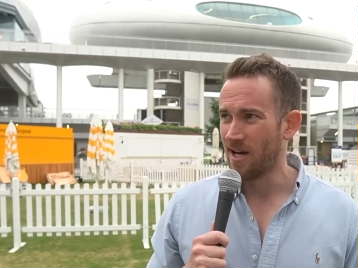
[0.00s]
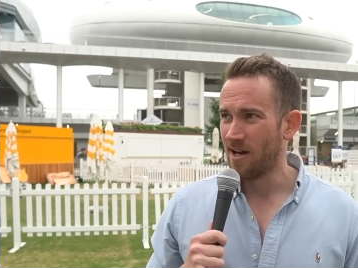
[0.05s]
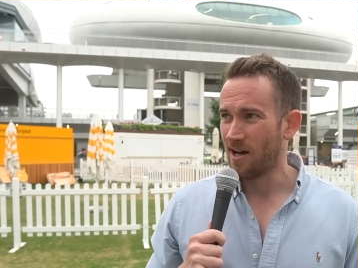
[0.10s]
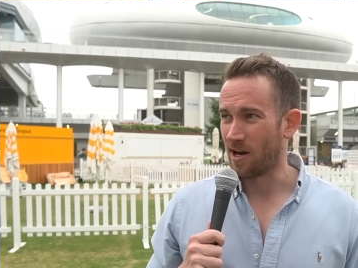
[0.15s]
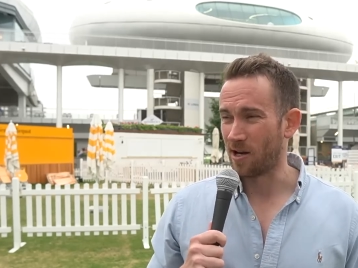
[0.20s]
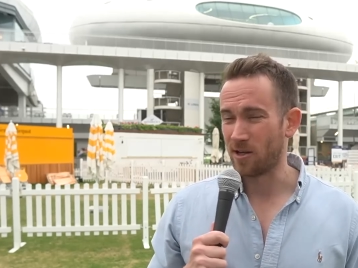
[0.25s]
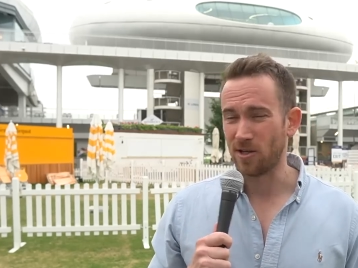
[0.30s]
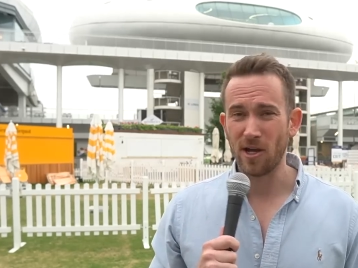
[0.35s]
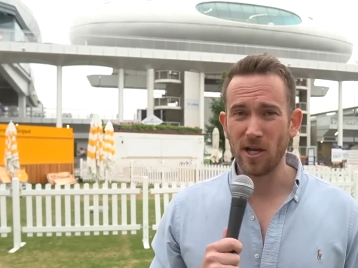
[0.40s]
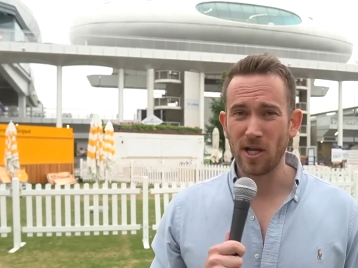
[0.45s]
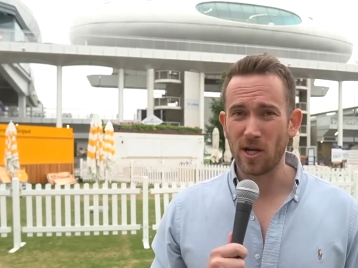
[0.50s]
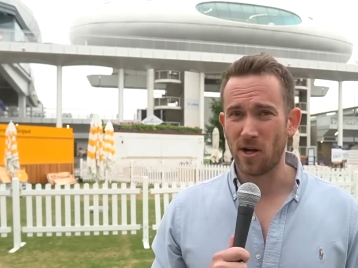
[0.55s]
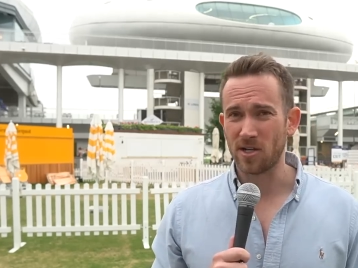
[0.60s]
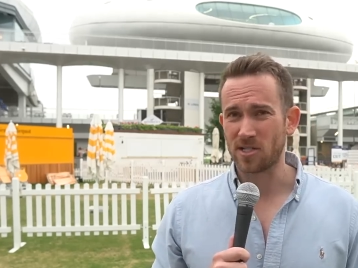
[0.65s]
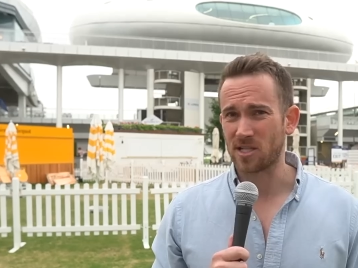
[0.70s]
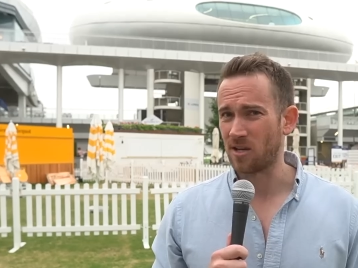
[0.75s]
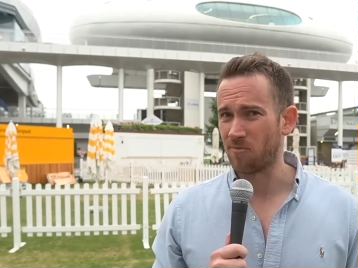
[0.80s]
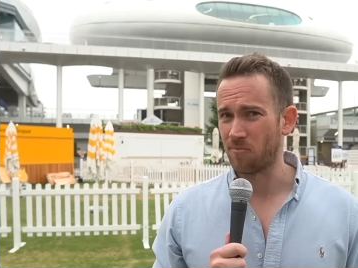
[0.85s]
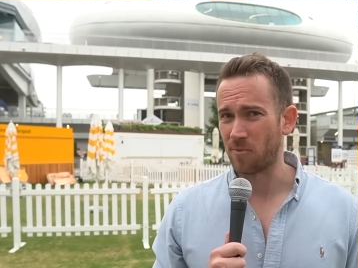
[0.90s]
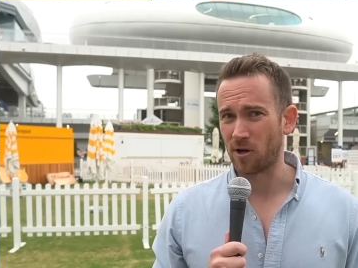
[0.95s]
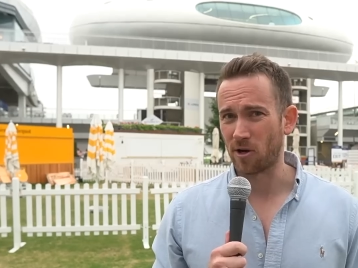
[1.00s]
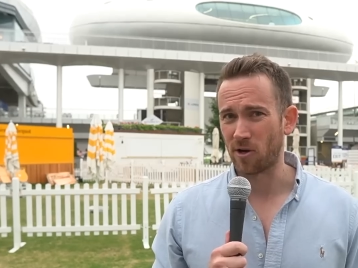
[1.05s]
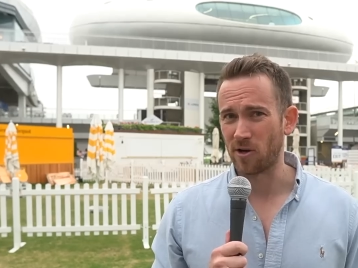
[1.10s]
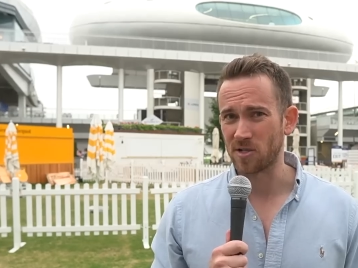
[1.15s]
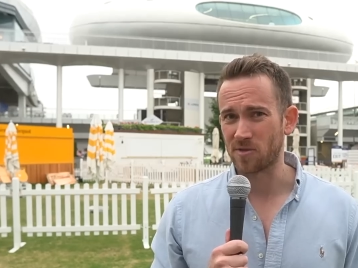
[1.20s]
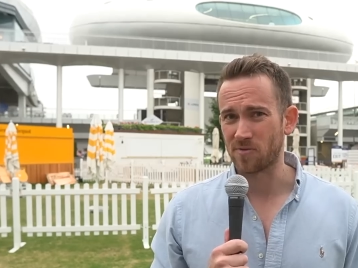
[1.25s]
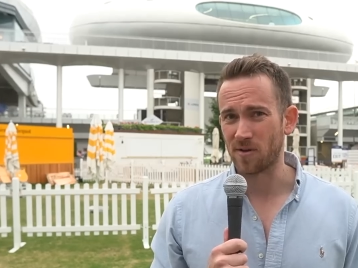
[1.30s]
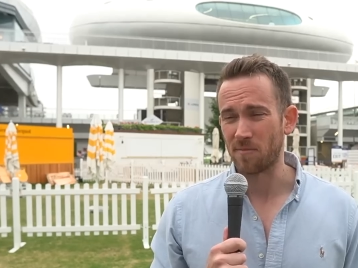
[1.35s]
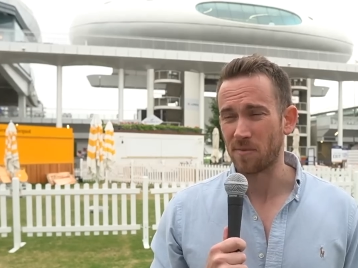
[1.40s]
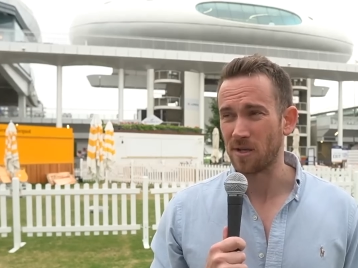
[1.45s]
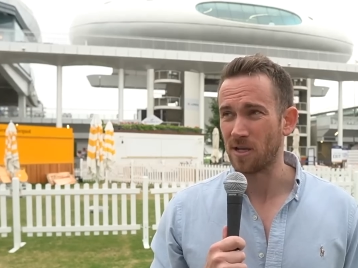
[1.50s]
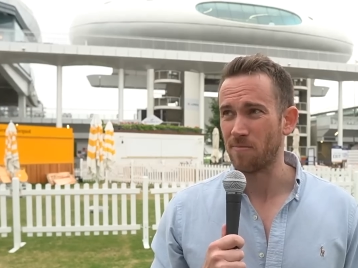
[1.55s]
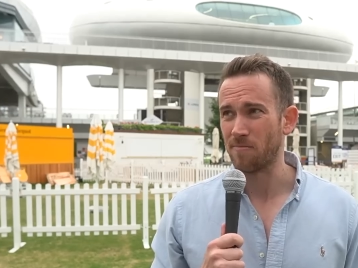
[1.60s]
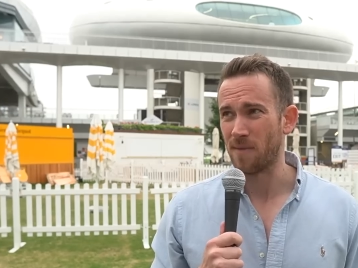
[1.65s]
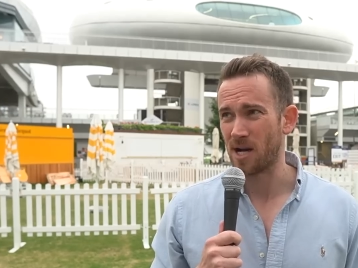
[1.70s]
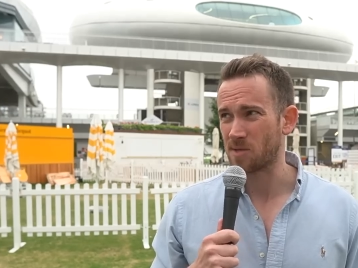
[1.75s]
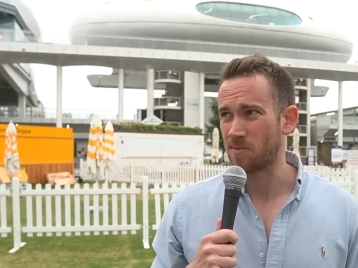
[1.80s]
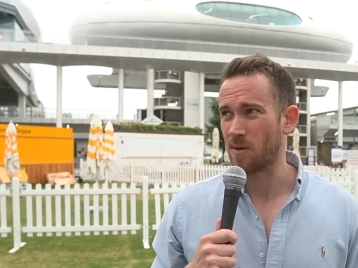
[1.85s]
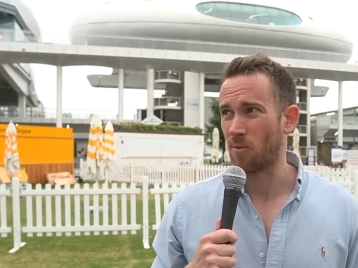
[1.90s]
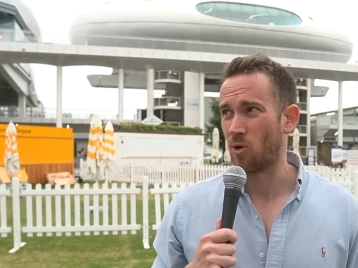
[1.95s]
and I know you guys are giving me crow's feet, but you
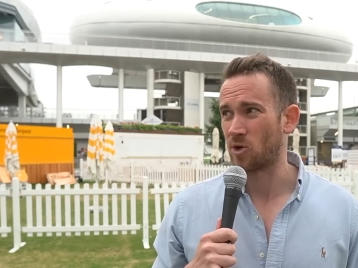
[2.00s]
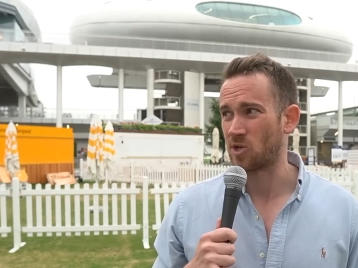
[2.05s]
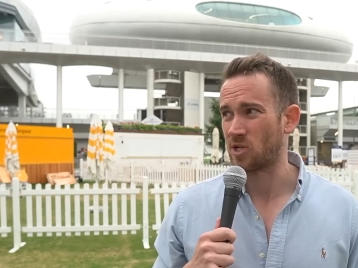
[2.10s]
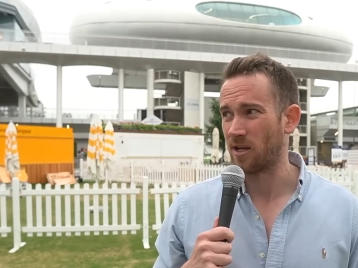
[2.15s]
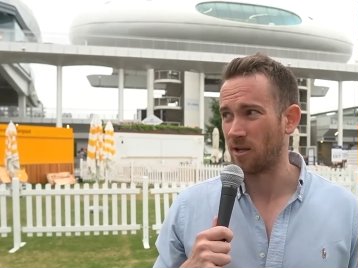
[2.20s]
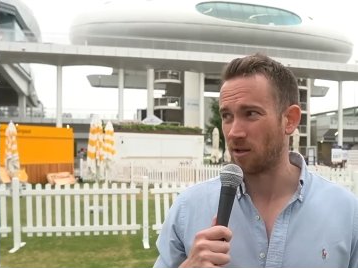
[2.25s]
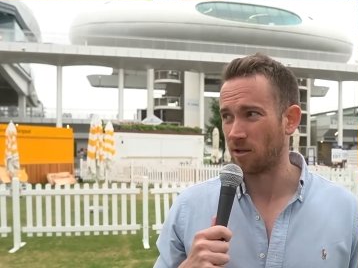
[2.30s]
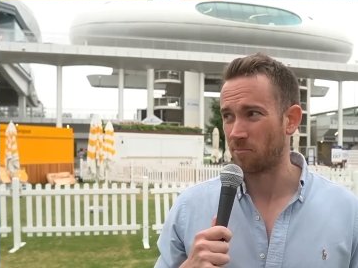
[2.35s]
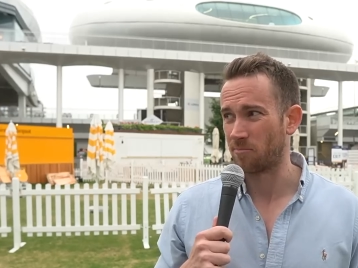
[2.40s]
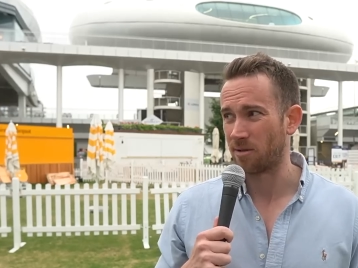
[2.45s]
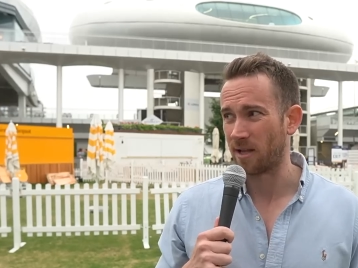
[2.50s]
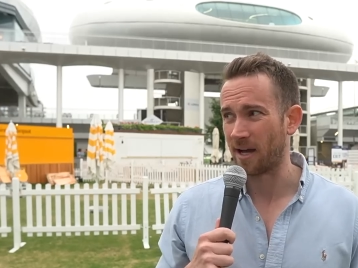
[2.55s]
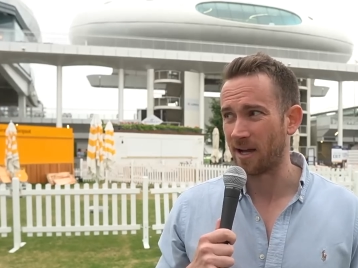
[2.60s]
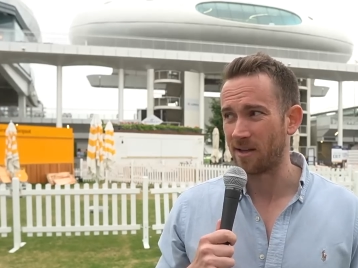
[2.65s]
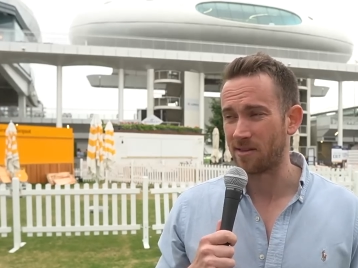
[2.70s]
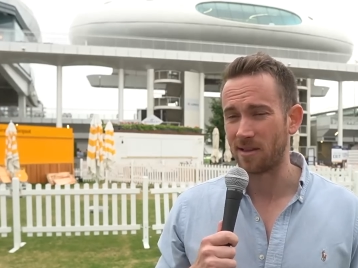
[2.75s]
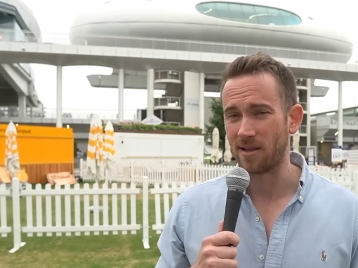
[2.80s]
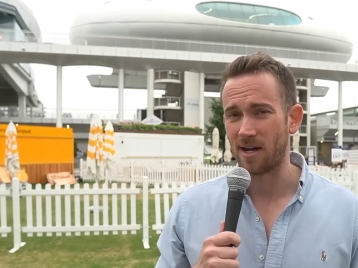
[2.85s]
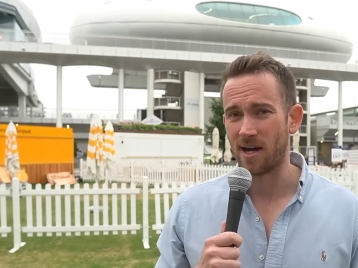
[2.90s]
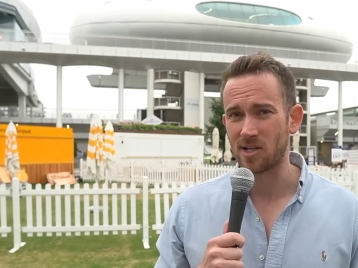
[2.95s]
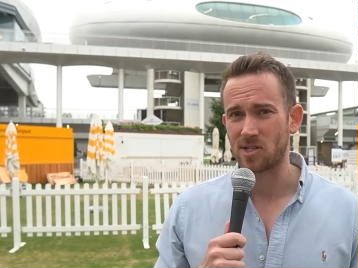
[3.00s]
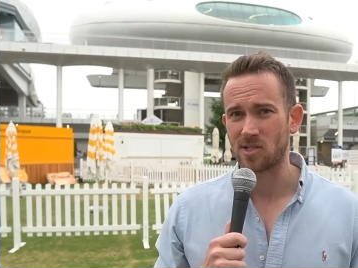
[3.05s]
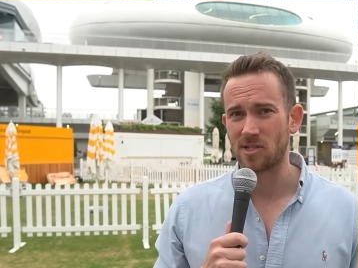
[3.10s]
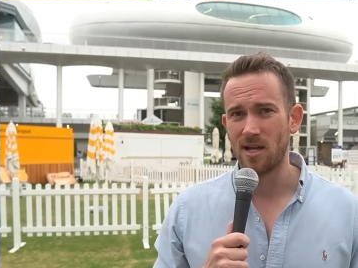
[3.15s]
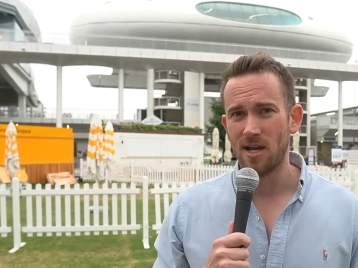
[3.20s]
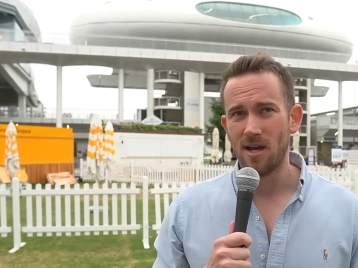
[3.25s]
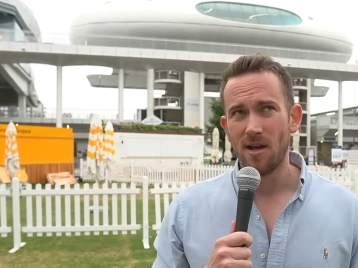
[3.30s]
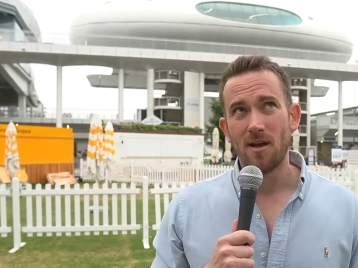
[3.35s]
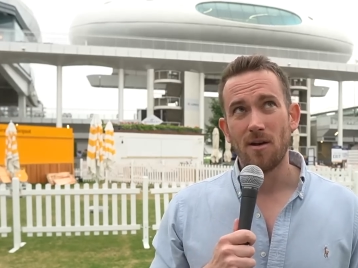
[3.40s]
must have been watching England play the last